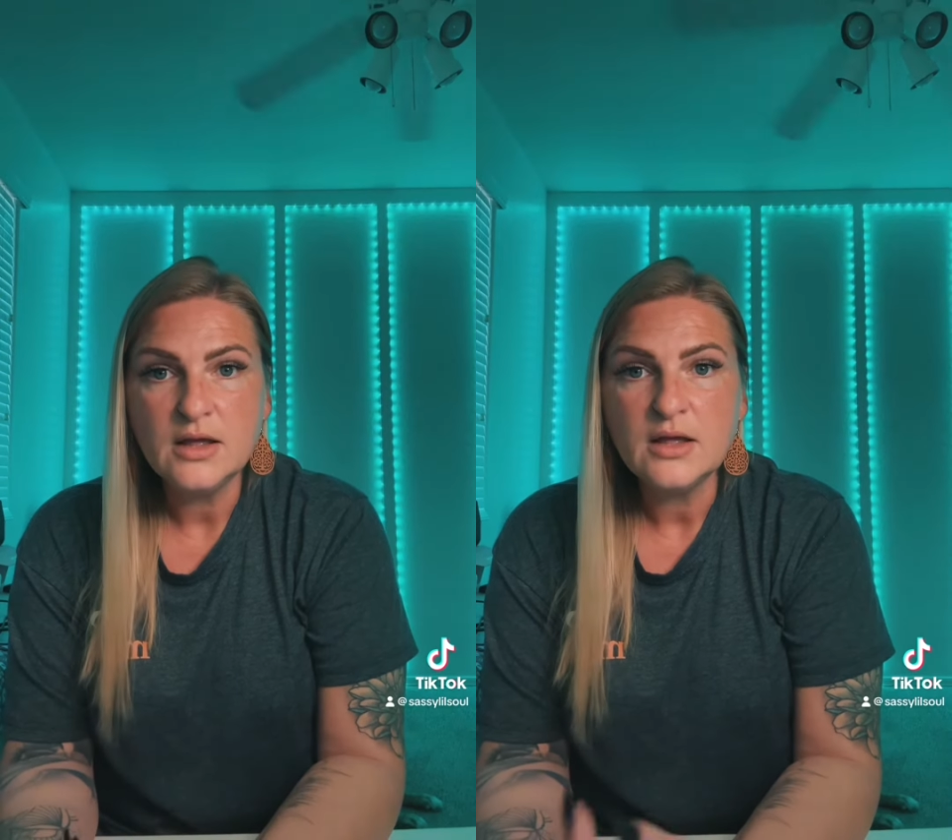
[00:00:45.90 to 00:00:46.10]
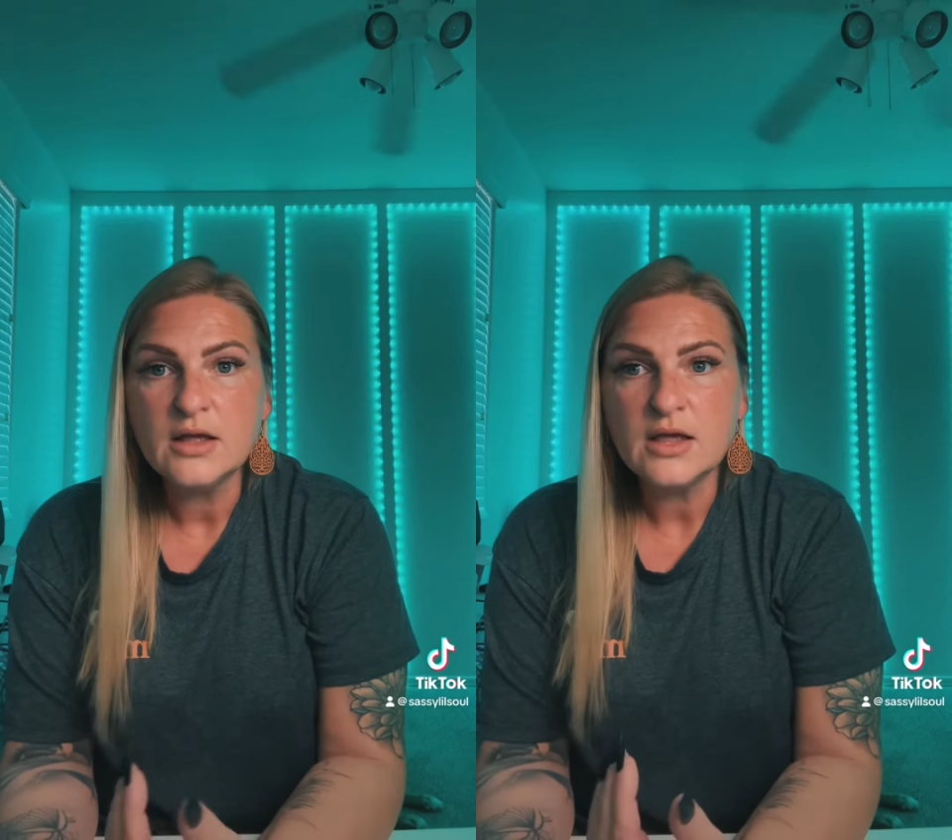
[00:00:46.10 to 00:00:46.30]

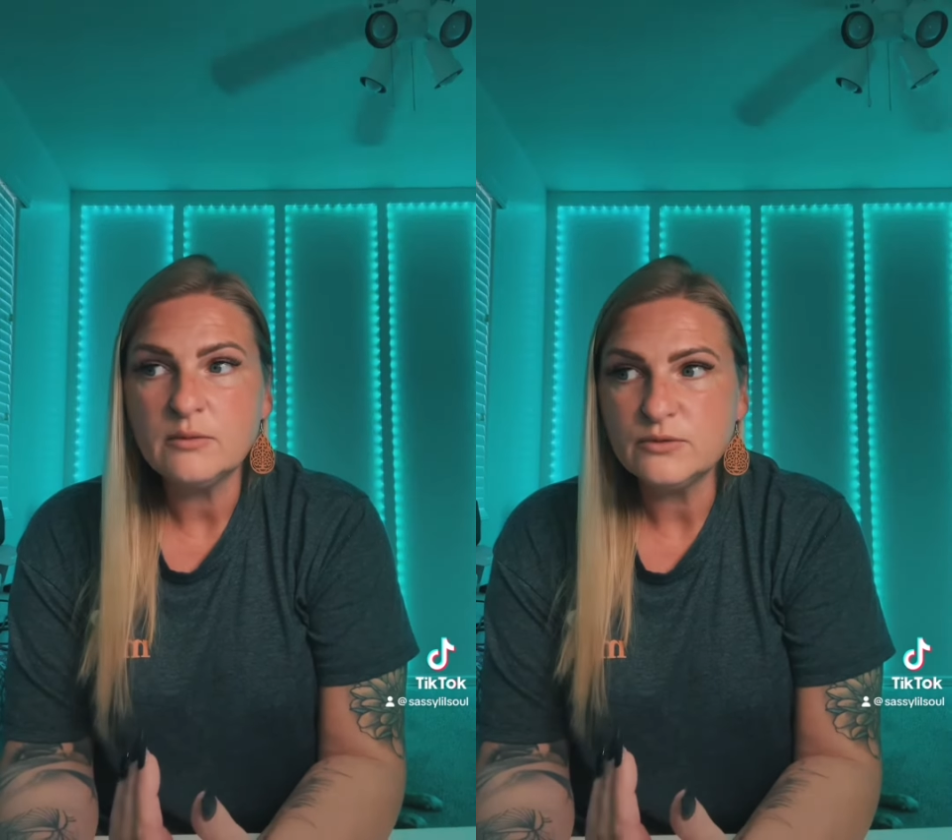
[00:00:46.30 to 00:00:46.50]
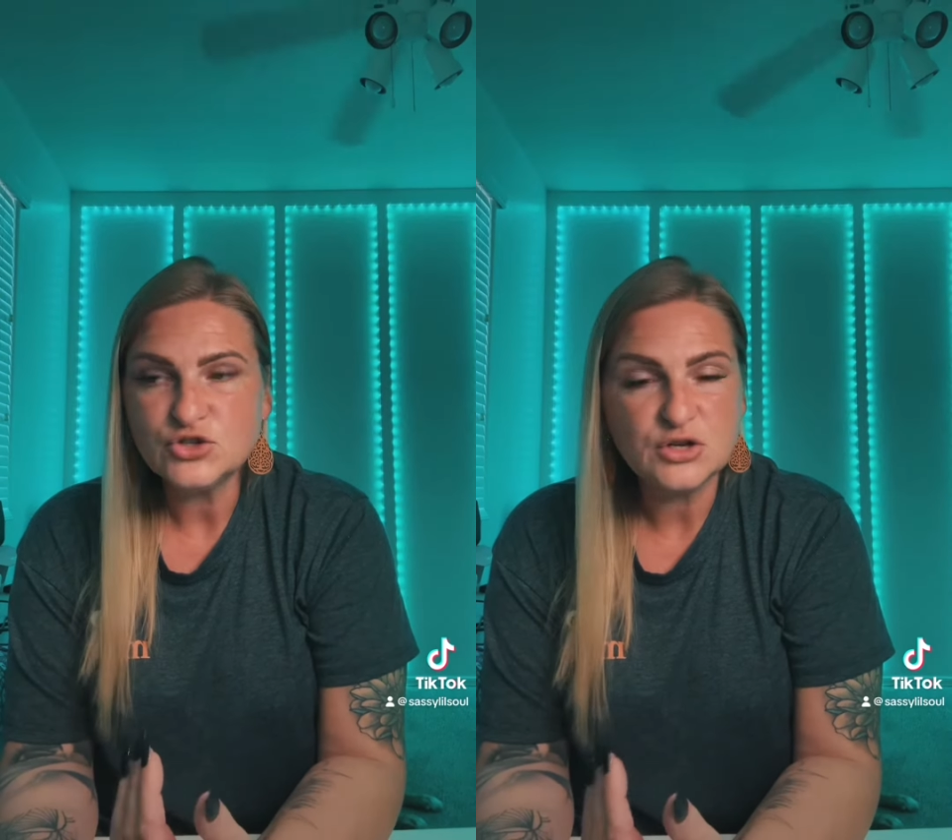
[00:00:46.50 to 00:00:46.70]

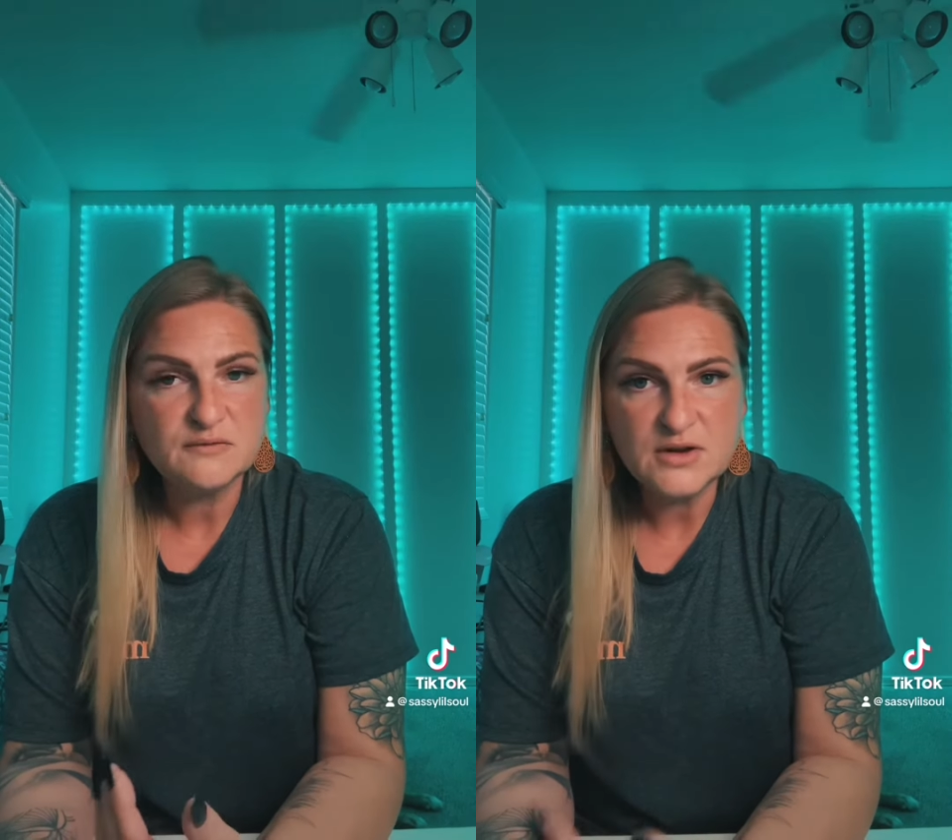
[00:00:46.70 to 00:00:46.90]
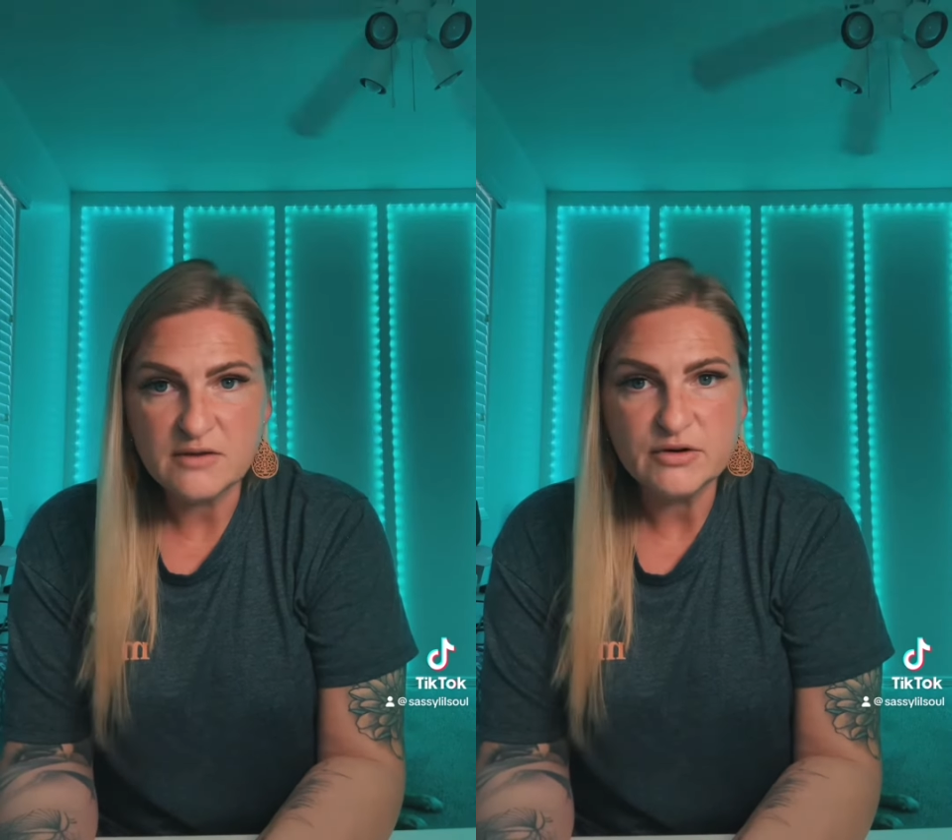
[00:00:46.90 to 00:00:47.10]
He should have
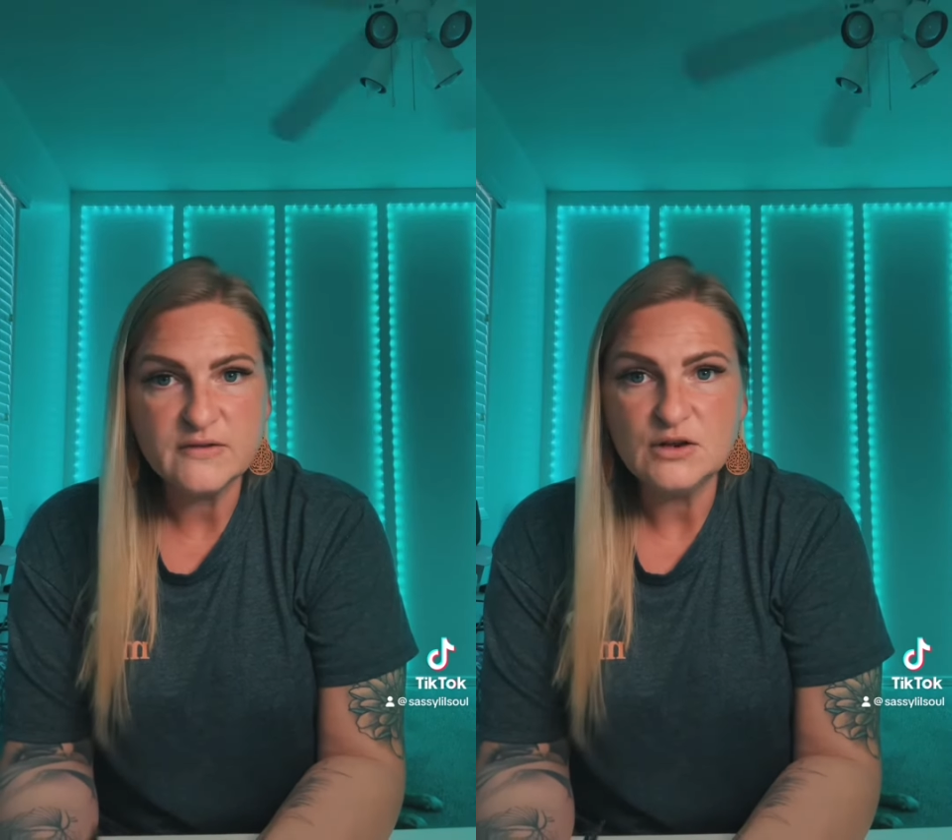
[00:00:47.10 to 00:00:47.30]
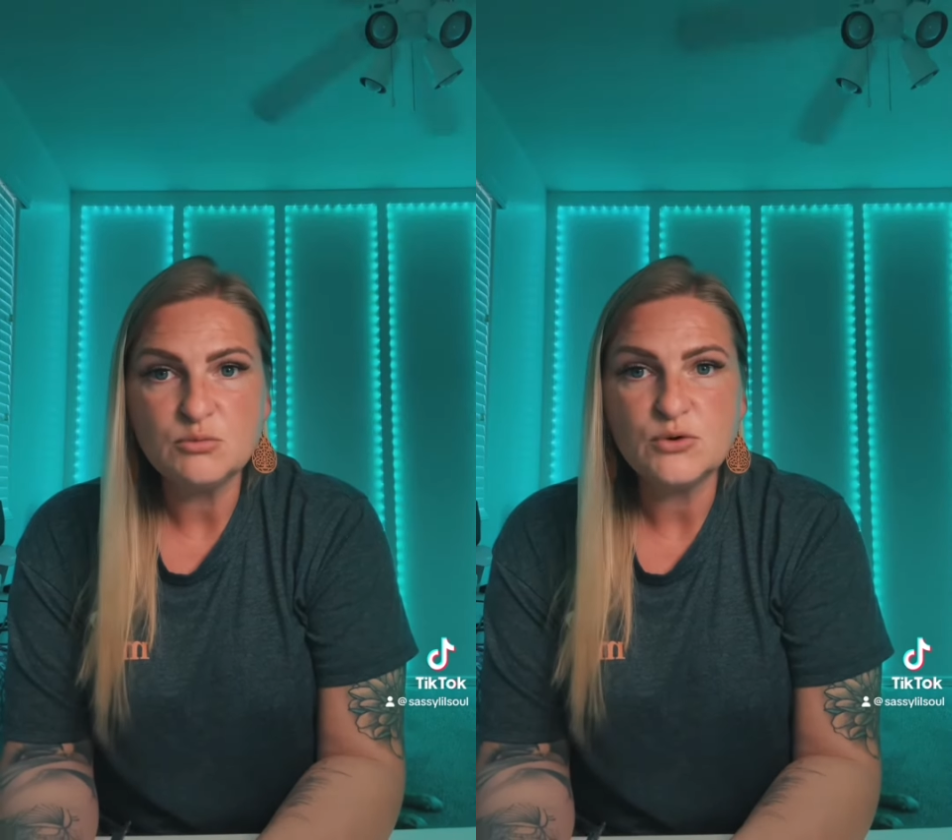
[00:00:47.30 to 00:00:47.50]
never
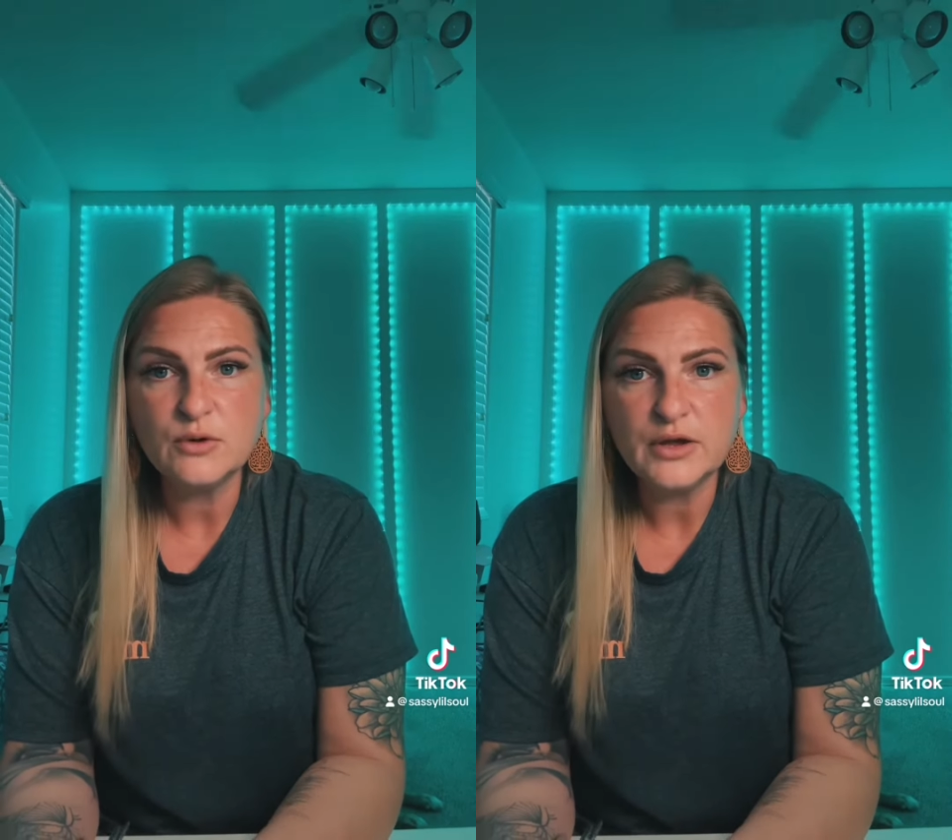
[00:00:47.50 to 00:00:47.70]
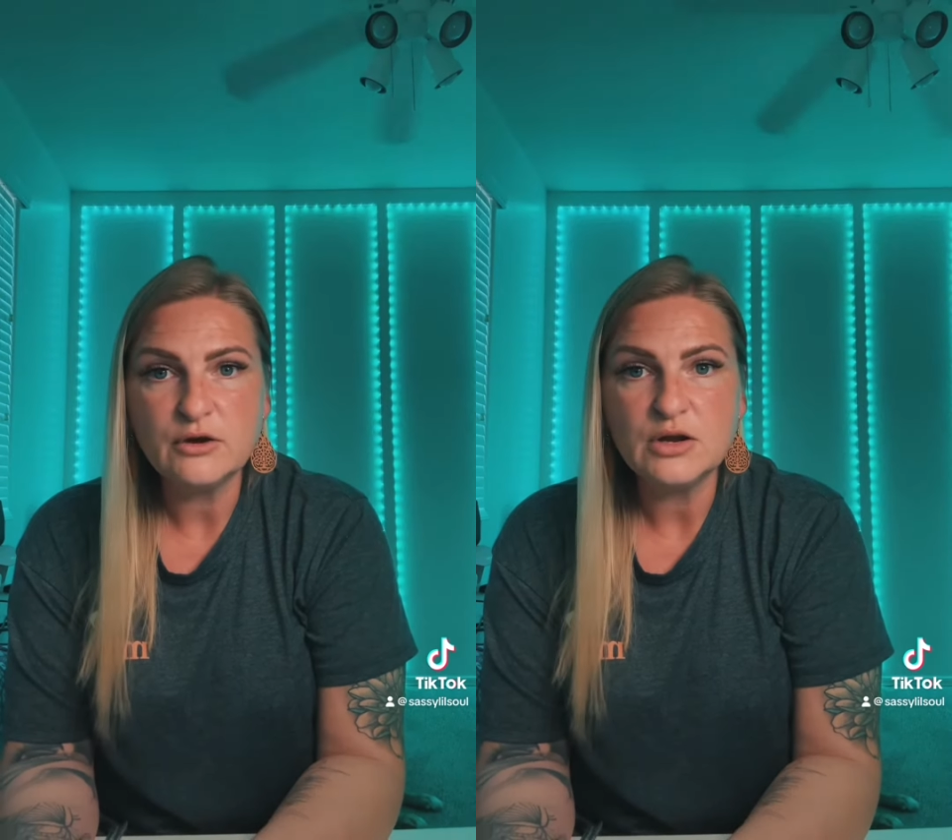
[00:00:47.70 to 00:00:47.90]
seen a parole
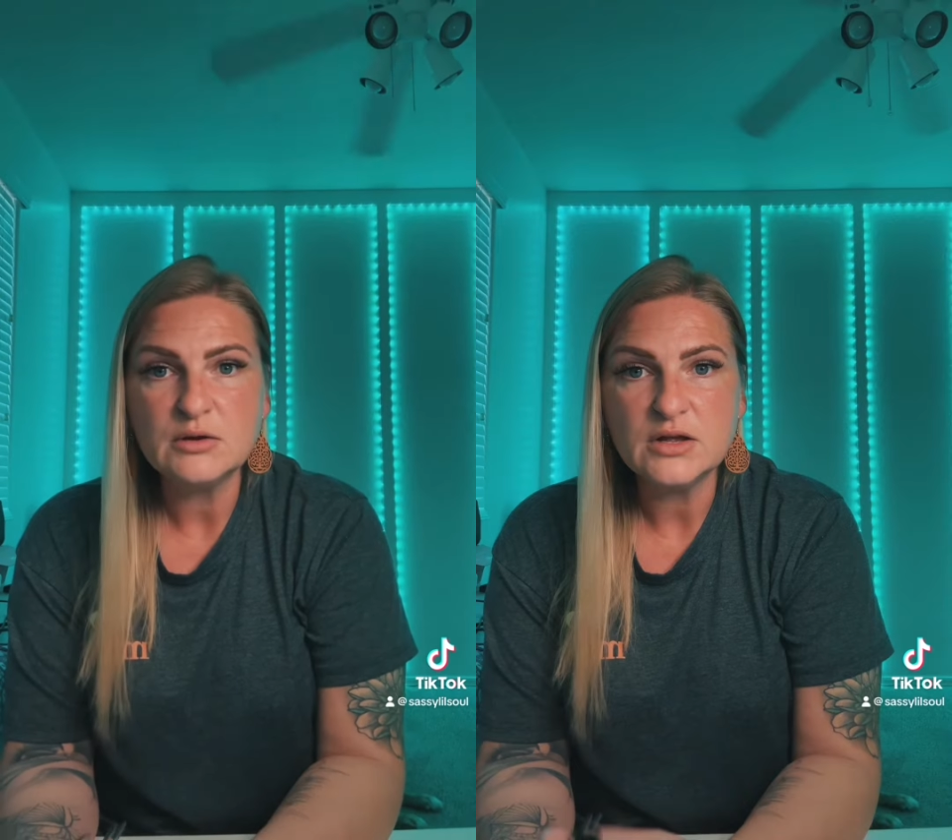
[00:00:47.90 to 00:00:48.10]
hearing